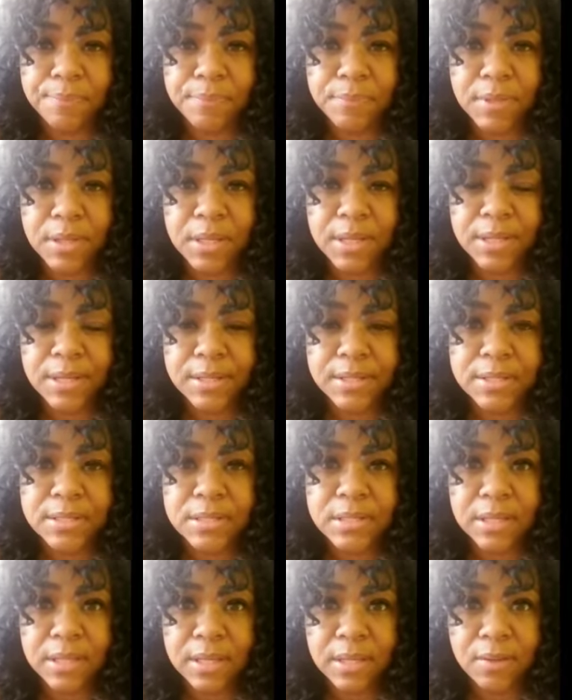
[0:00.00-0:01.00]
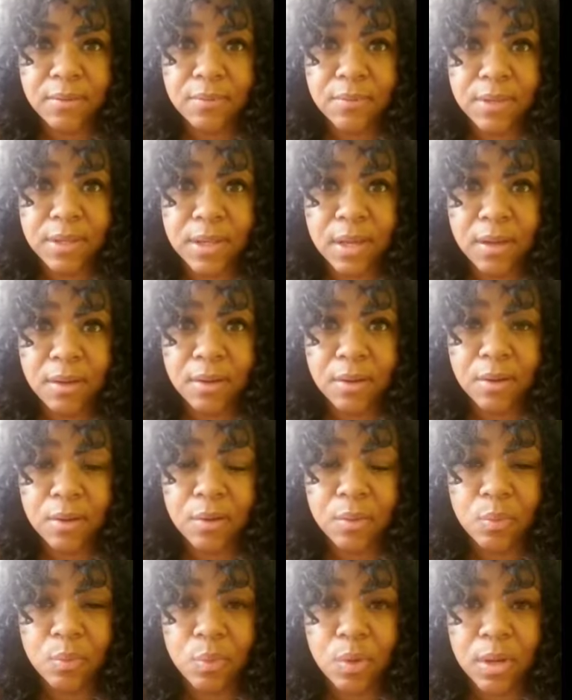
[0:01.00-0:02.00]
kids to give the
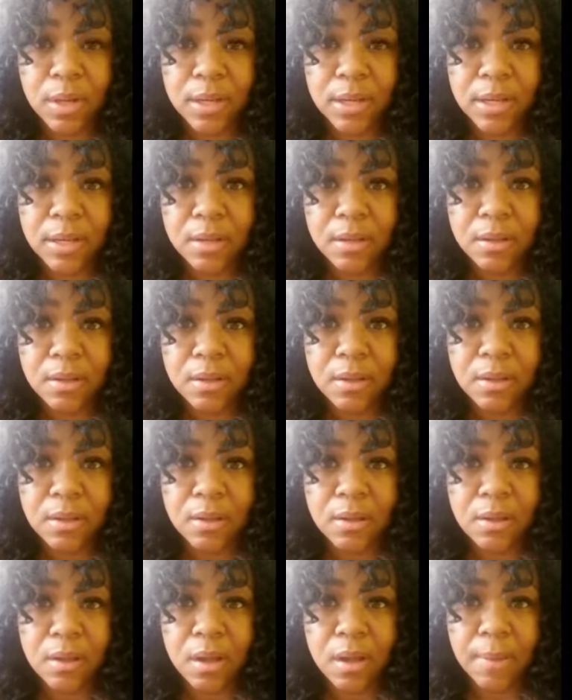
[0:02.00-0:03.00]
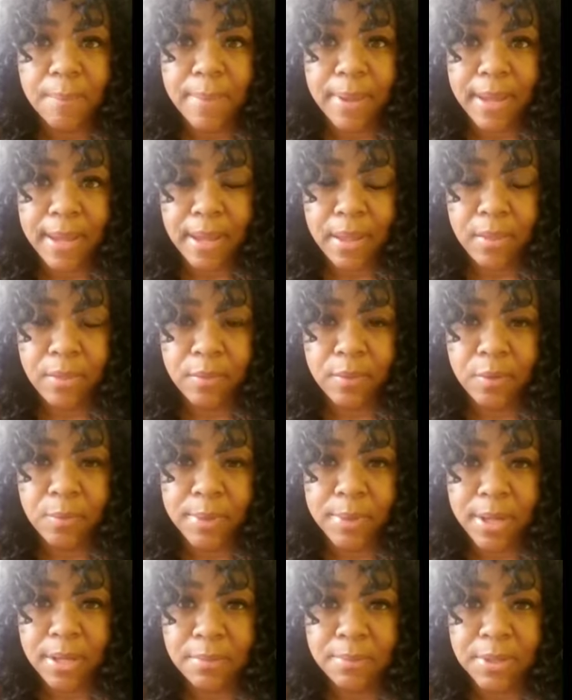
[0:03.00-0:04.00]
younger one a bath. And
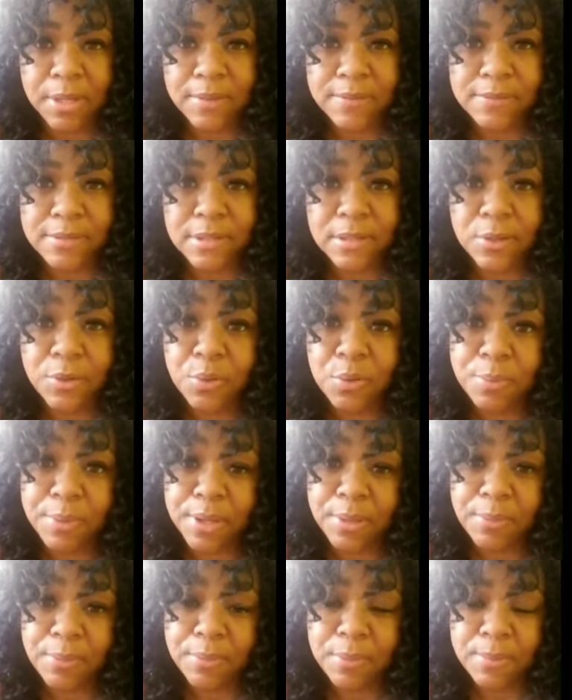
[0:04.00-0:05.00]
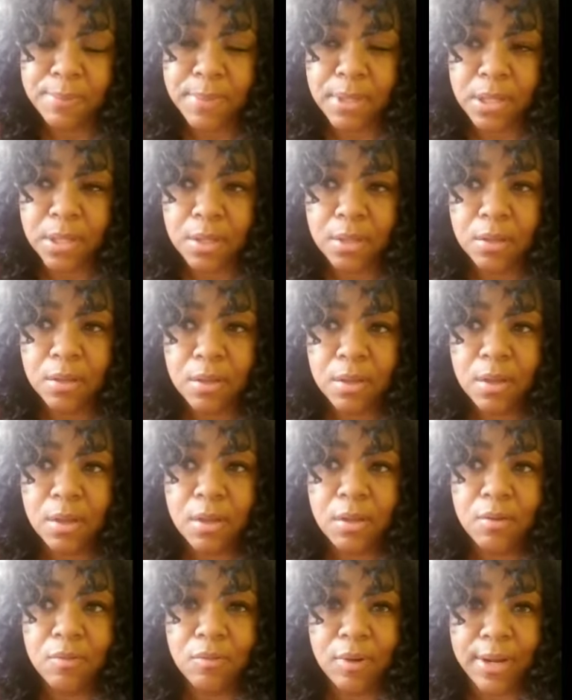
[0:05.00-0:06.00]
nobody bathes a little baby with me
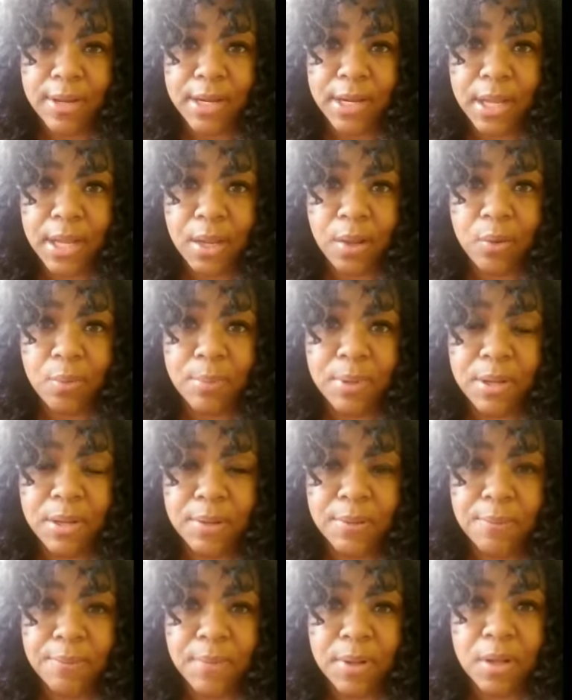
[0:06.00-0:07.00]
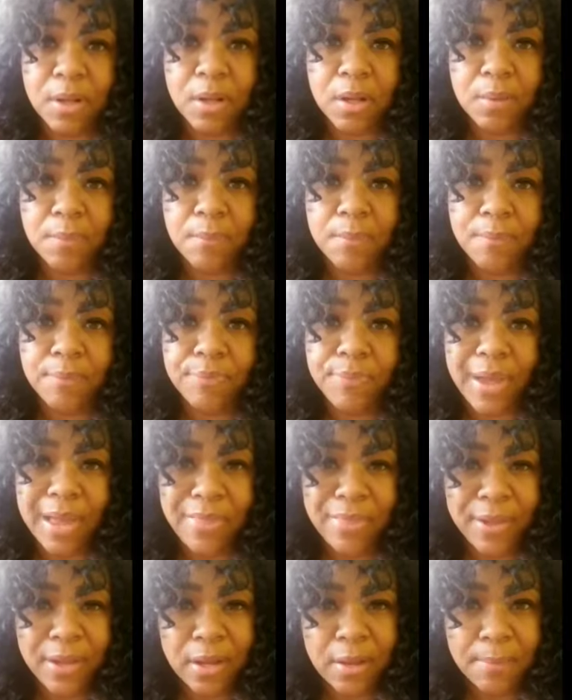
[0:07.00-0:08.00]
right now, but I
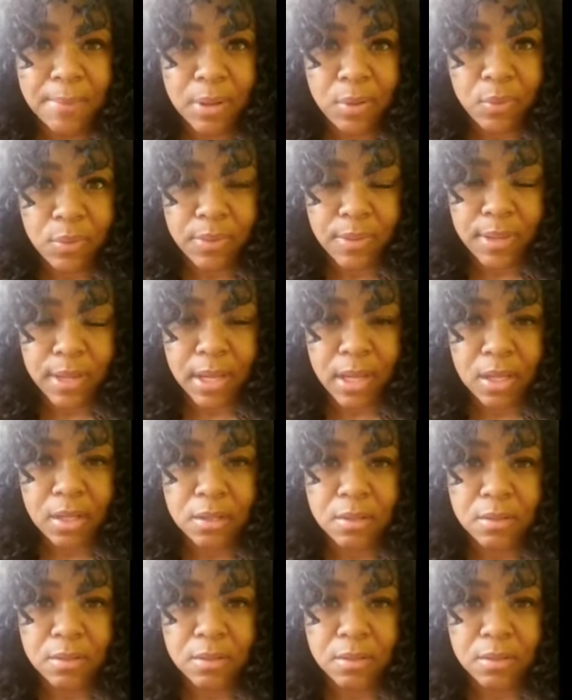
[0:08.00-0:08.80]
think about that